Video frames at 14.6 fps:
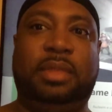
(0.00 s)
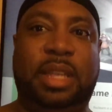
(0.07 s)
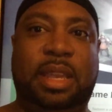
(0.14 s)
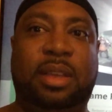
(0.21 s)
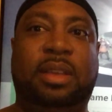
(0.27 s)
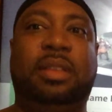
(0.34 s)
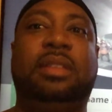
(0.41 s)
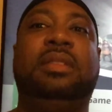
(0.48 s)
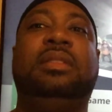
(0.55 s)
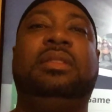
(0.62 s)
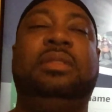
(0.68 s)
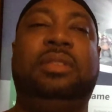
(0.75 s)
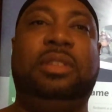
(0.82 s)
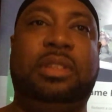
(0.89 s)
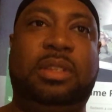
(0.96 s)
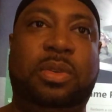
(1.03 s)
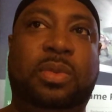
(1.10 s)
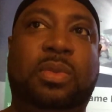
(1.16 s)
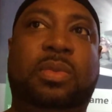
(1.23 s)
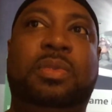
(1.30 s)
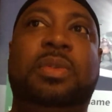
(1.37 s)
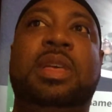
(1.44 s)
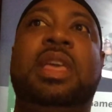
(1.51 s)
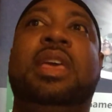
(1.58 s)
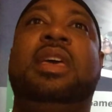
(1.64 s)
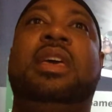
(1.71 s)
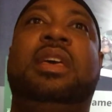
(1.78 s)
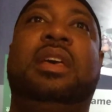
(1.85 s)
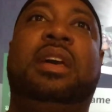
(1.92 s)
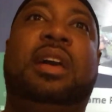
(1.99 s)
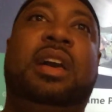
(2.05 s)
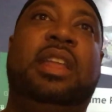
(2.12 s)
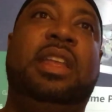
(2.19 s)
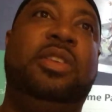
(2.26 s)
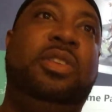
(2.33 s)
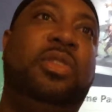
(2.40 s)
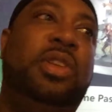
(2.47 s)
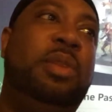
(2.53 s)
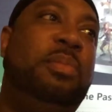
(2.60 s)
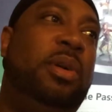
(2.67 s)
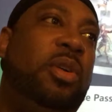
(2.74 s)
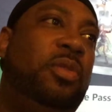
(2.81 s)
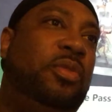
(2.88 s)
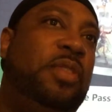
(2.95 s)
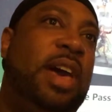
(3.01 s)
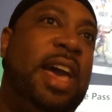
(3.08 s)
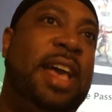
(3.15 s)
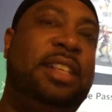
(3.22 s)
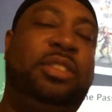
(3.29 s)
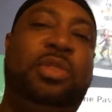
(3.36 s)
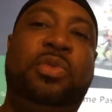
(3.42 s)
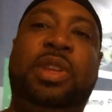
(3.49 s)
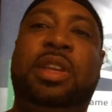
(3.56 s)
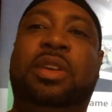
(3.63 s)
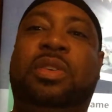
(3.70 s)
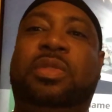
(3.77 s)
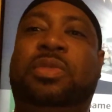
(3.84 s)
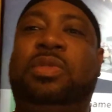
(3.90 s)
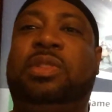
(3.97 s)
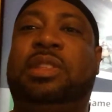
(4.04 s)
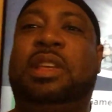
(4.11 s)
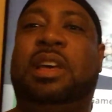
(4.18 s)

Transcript: yeah, cool. Then they bought 5 studios.